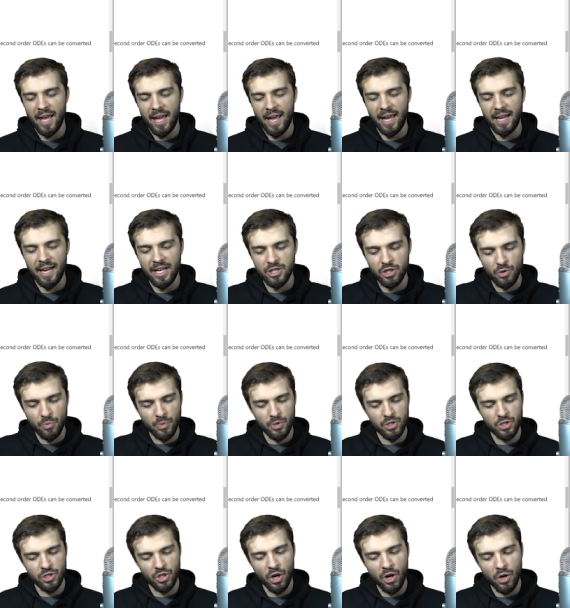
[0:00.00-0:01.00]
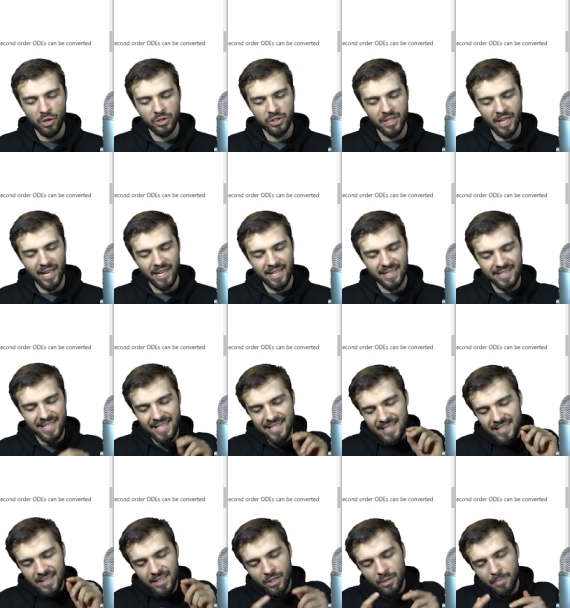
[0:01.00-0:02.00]
And as a result, and it
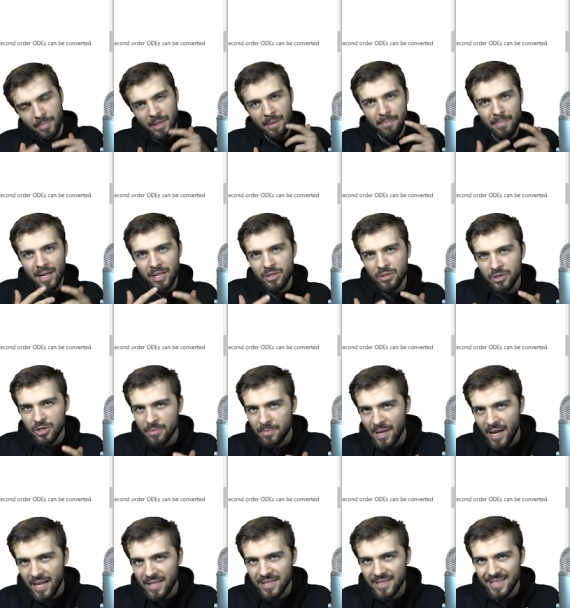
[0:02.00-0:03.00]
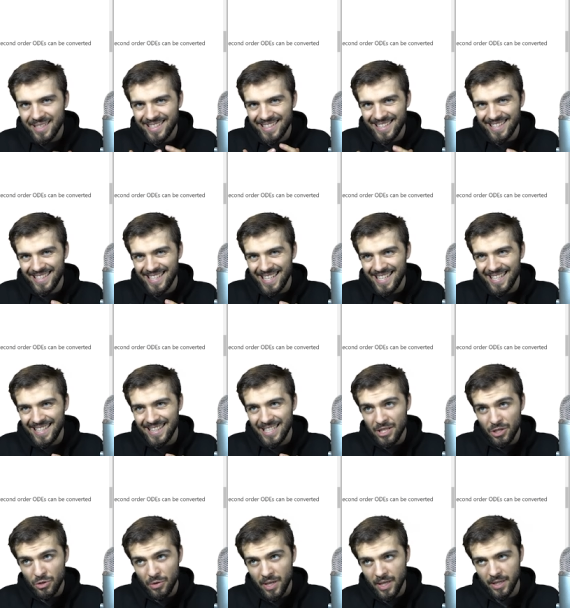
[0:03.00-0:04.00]
takes a little bit of mental gymnastics to see
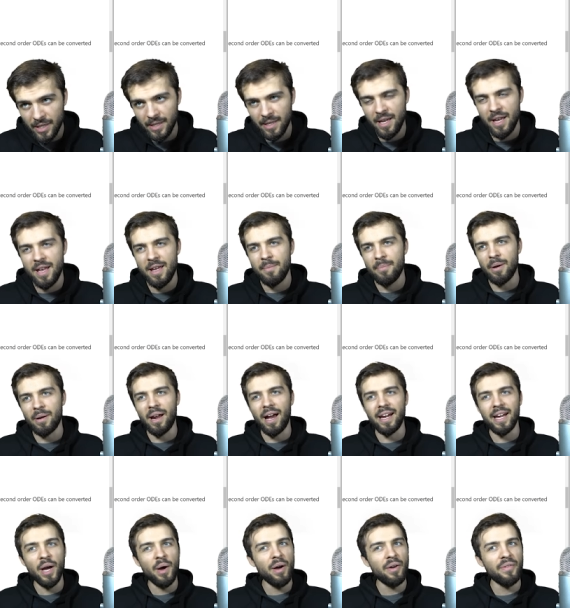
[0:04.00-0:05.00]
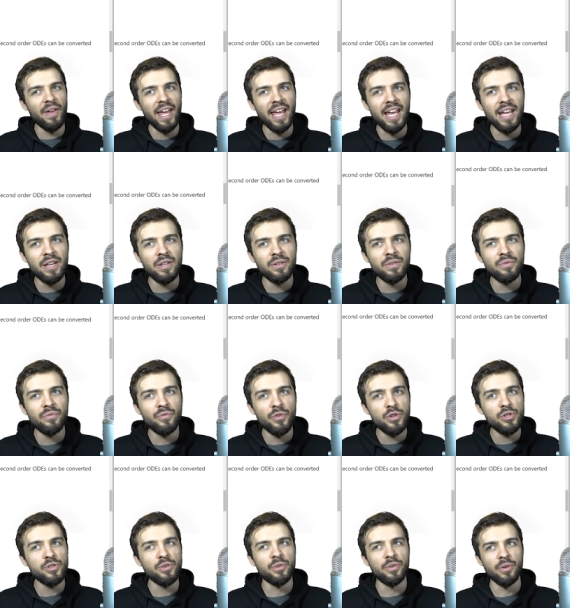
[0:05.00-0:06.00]
this trick, but I now have eight
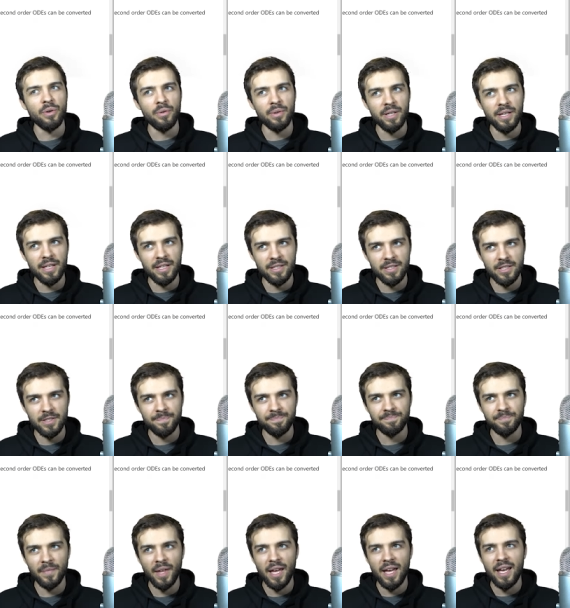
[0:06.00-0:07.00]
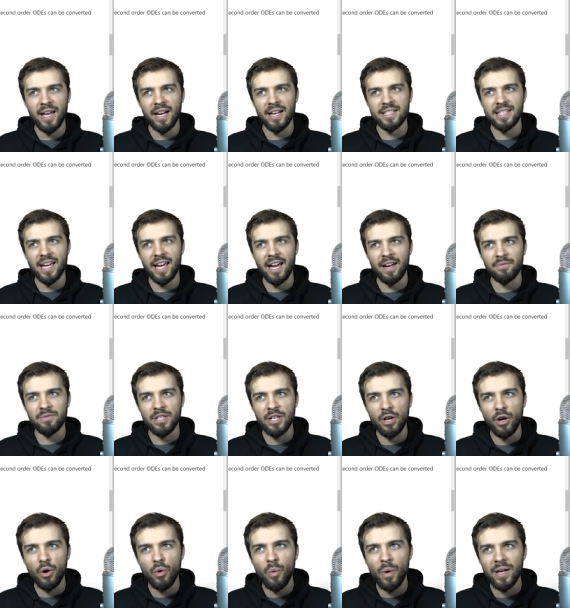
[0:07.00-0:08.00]
first order O D Es because I have d
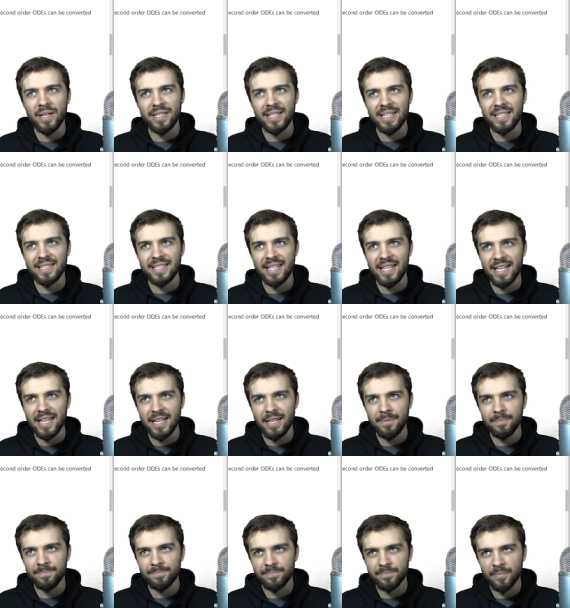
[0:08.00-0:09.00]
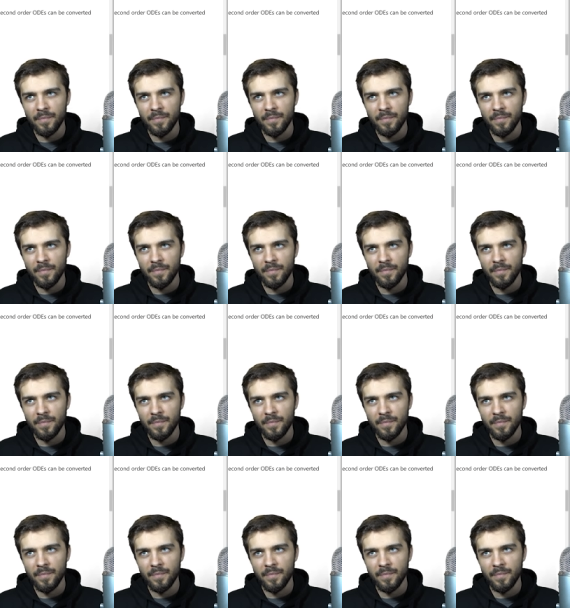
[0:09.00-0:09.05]
zero one dt,